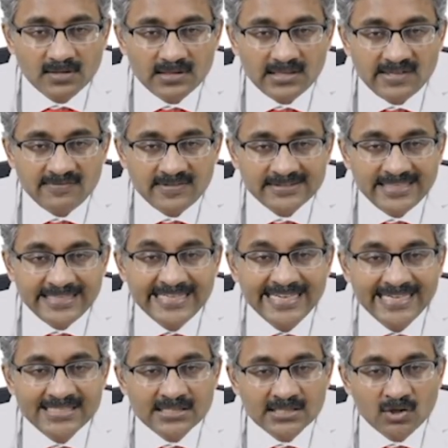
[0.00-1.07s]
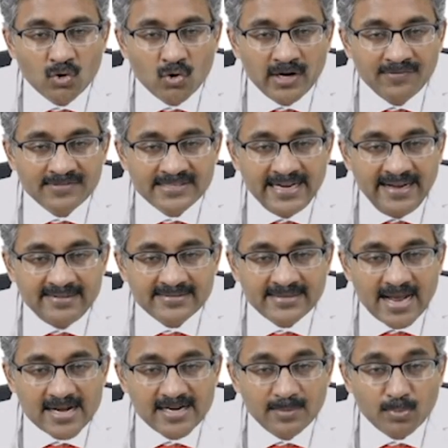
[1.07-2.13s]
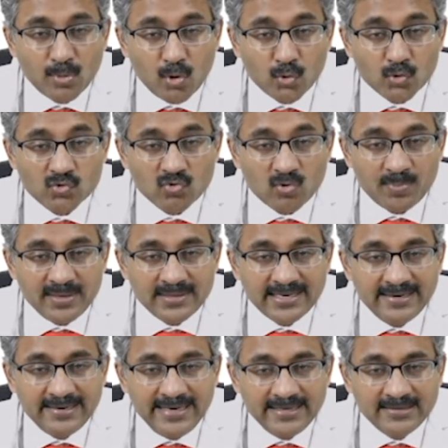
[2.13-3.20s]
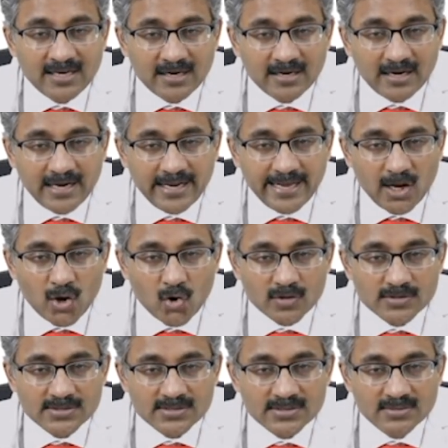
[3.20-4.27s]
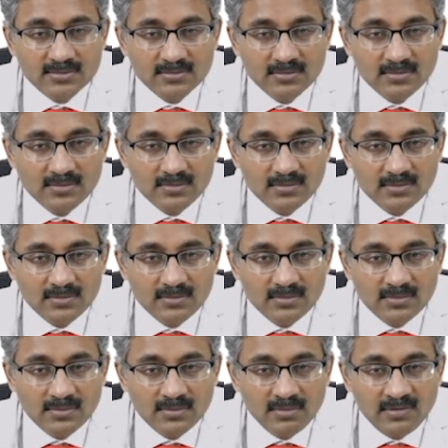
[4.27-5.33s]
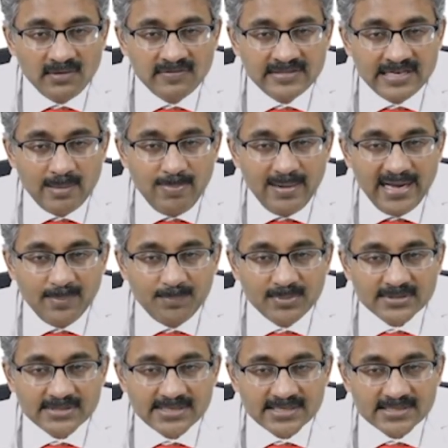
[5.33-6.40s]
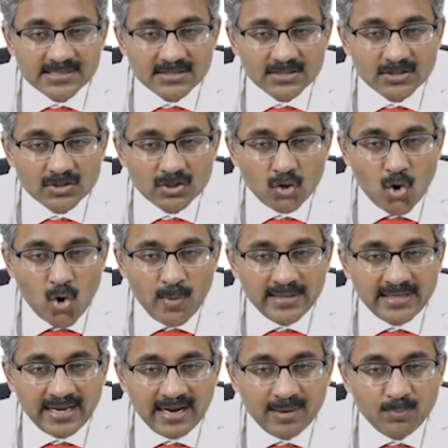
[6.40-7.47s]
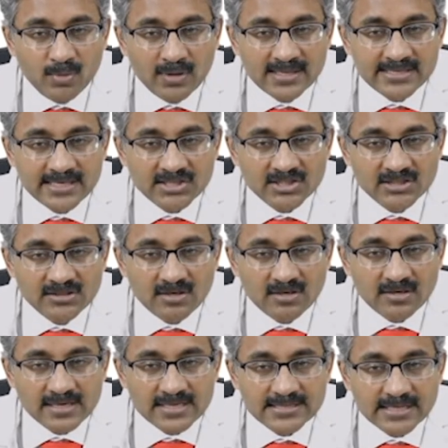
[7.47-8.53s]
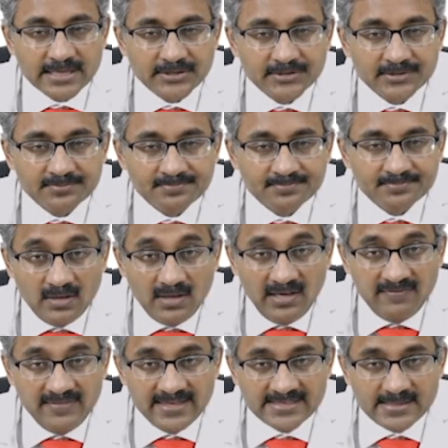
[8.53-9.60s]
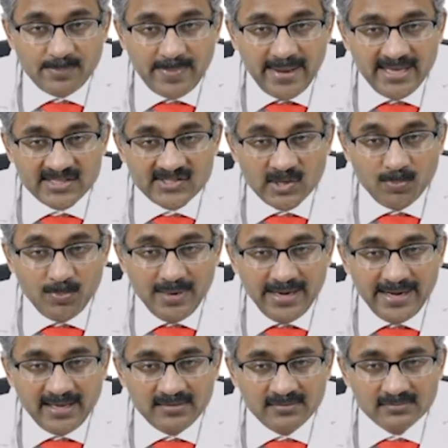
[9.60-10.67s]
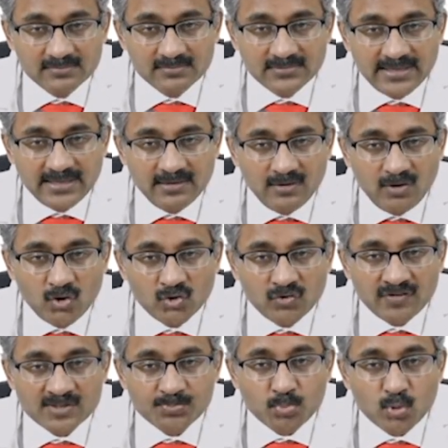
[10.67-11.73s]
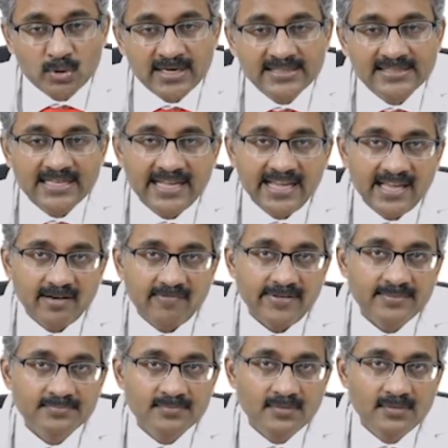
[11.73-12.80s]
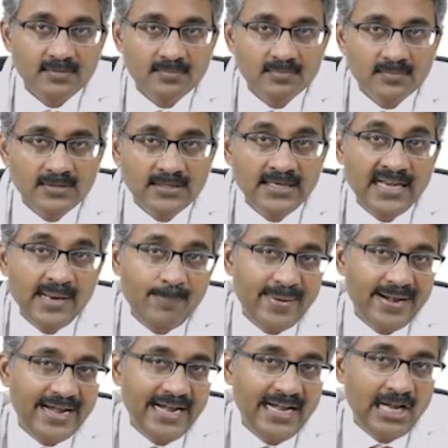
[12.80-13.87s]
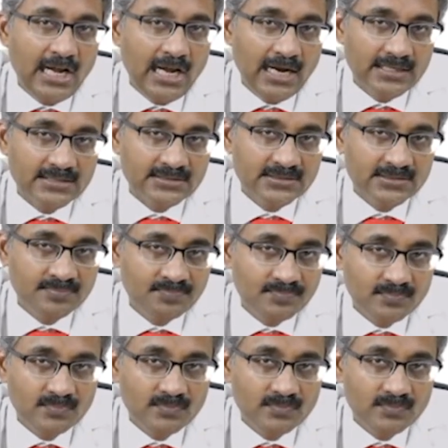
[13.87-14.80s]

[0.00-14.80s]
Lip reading: If nothing yields, go ahead with CT scan and bronchoscopy, then treat the underlying cause. If still bleeding persists, go with embolization or resection. If there is a massive bleeding, then you will first protect the airway. The dependent lung,